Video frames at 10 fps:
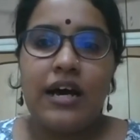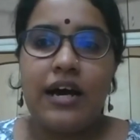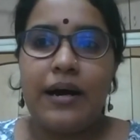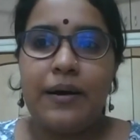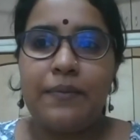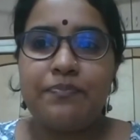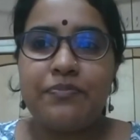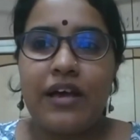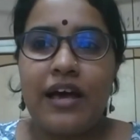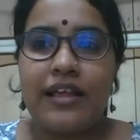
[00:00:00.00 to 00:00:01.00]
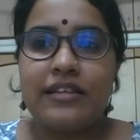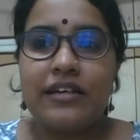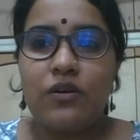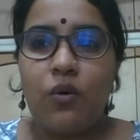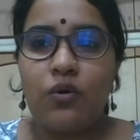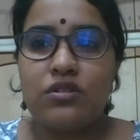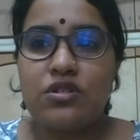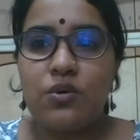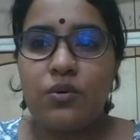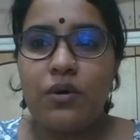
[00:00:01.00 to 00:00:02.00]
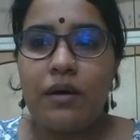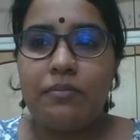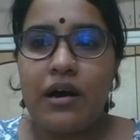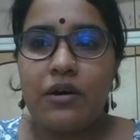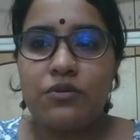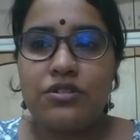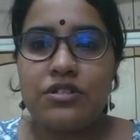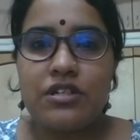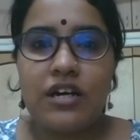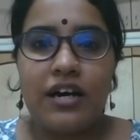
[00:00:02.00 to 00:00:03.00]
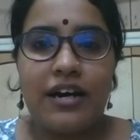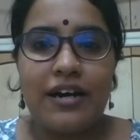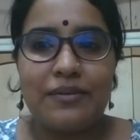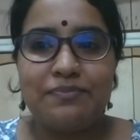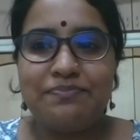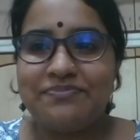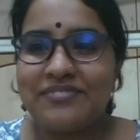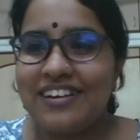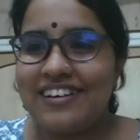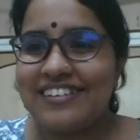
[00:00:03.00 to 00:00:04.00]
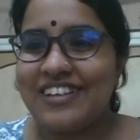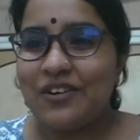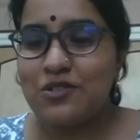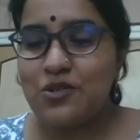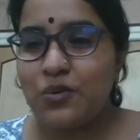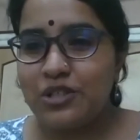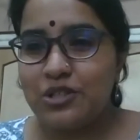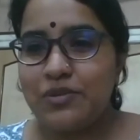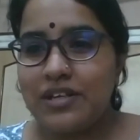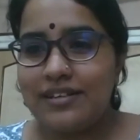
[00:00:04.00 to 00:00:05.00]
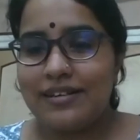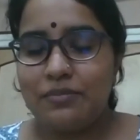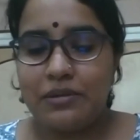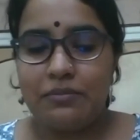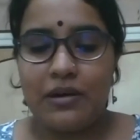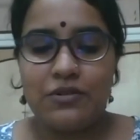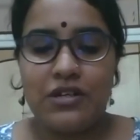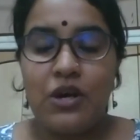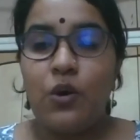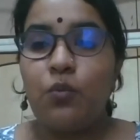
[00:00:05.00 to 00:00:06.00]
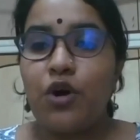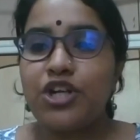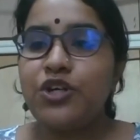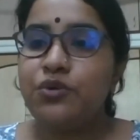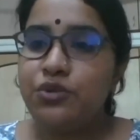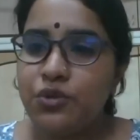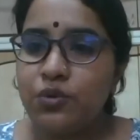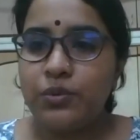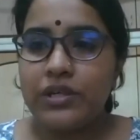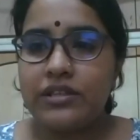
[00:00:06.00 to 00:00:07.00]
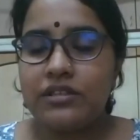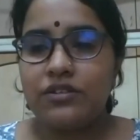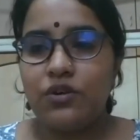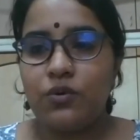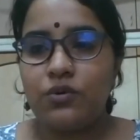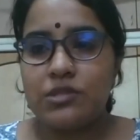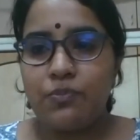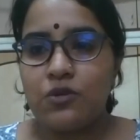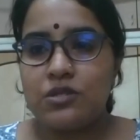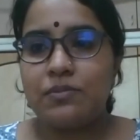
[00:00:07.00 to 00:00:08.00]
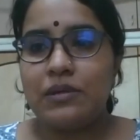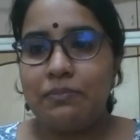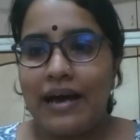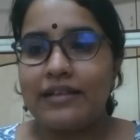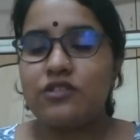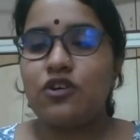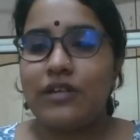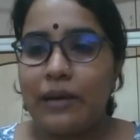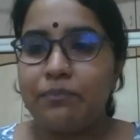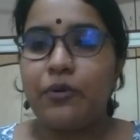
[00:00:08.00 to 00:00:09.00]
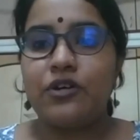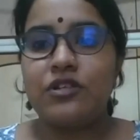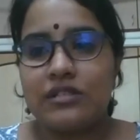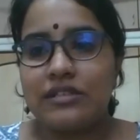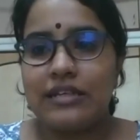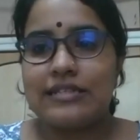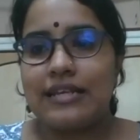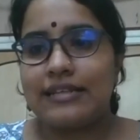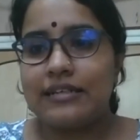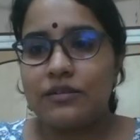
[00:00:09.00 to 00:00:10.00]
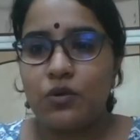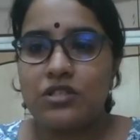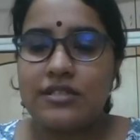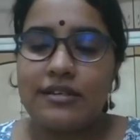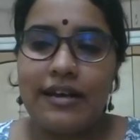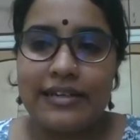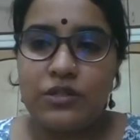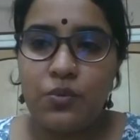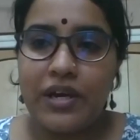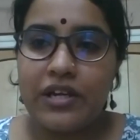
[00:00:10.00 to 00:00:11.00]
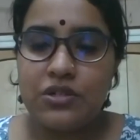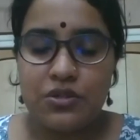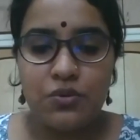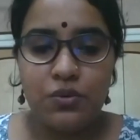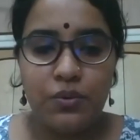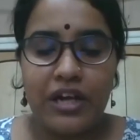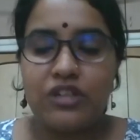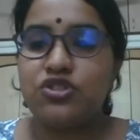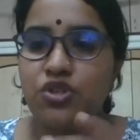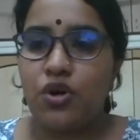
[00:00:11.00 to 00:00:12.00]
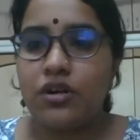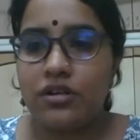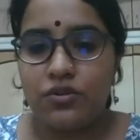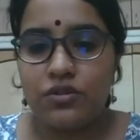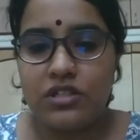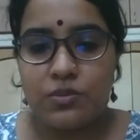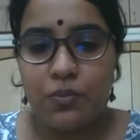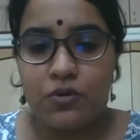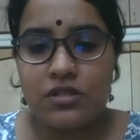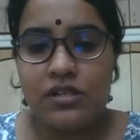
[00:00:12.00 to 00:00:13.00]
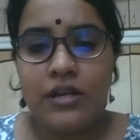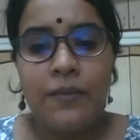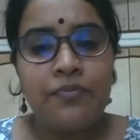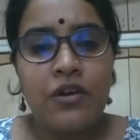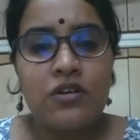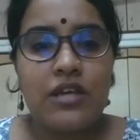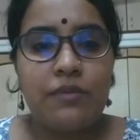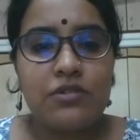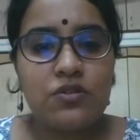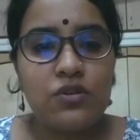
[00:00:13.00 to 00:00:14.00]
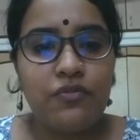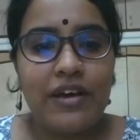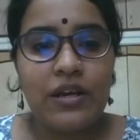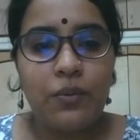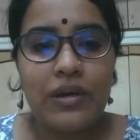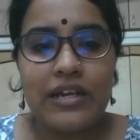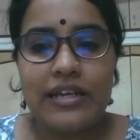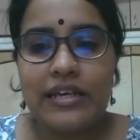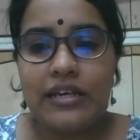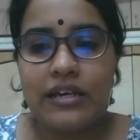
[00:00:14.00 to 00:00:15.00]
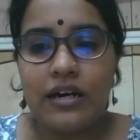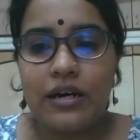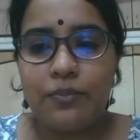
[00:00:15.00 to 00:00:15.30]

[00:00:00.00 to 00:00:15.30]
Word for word: um, and they're also about um, uh, they're also going to be a little bit about what do you do with you know disposable pads or tampons and things like that and what's the right way to ensure good disposal so i'm just going to very quickly uh,